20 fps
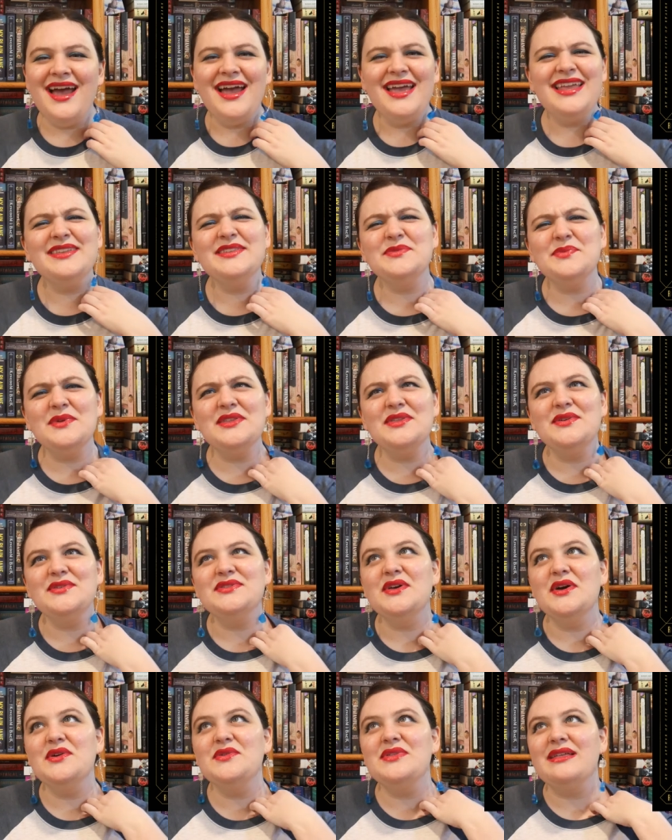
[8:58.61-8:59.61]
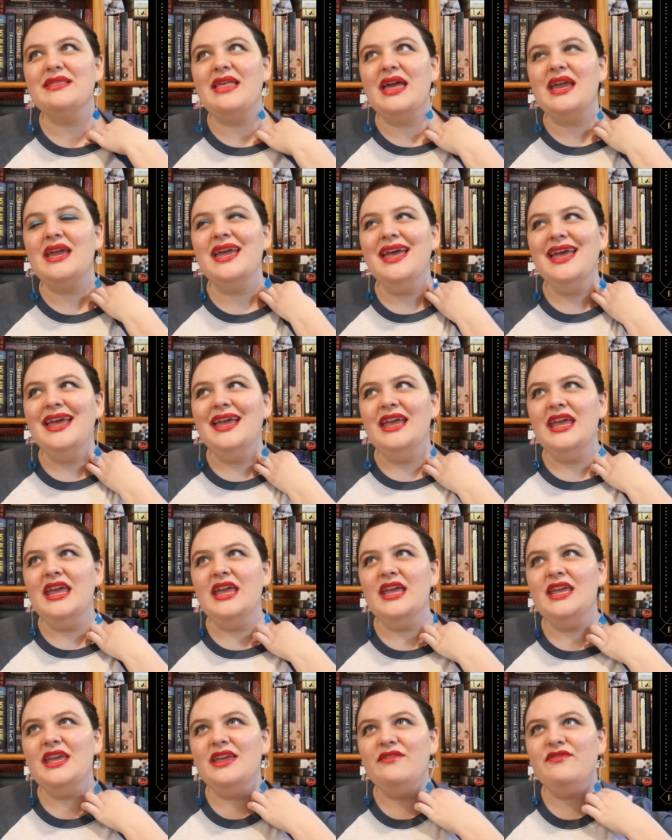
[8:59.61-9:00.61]
It is one of those though that like
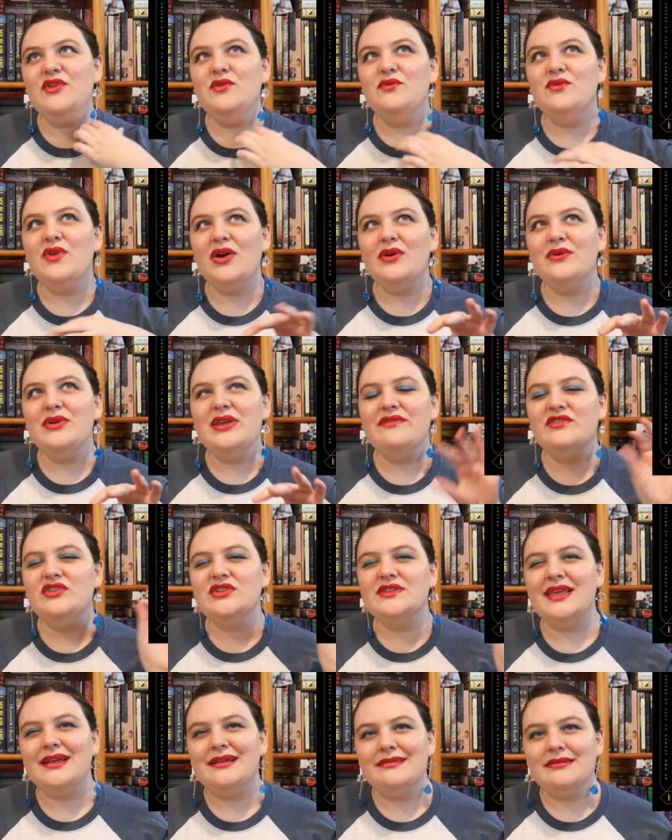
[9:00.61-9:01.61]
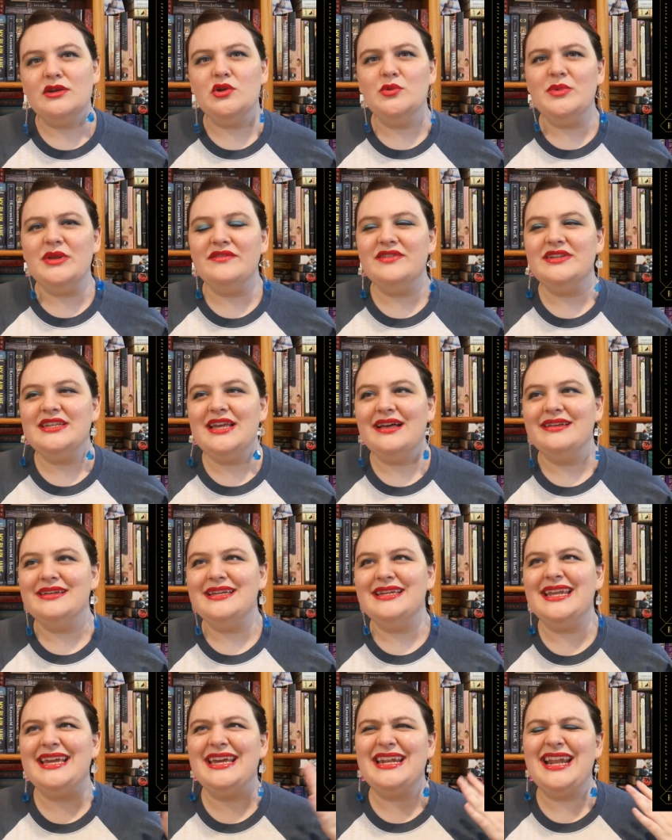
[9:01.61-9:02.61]
if you know even just like a little bit of
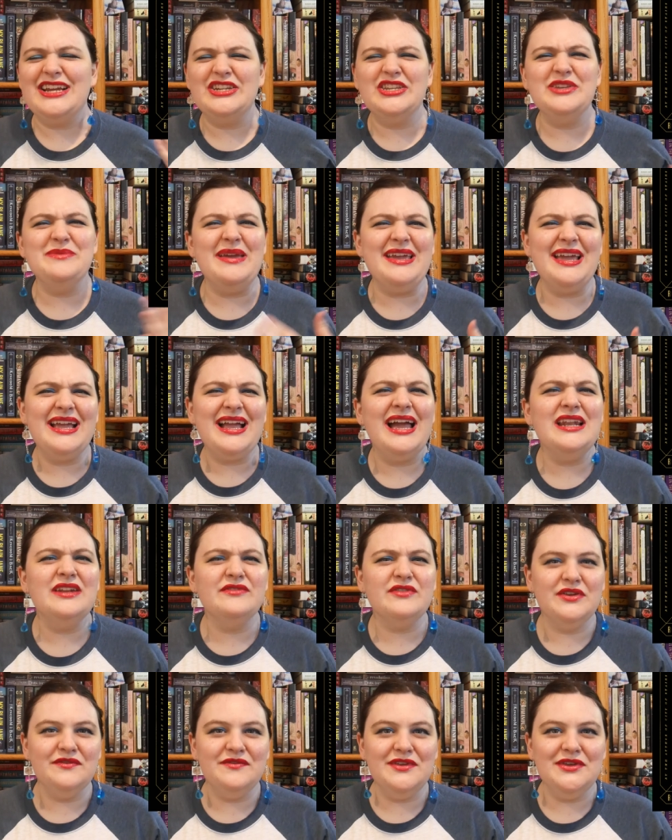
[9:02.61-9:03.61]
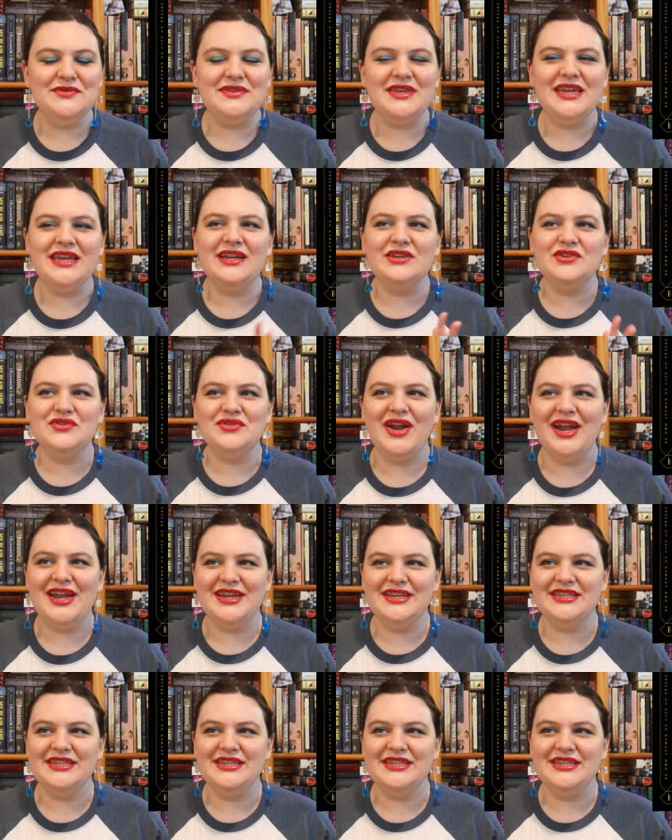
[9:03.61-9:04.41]
Italian, it can actually make it kind of confusing trying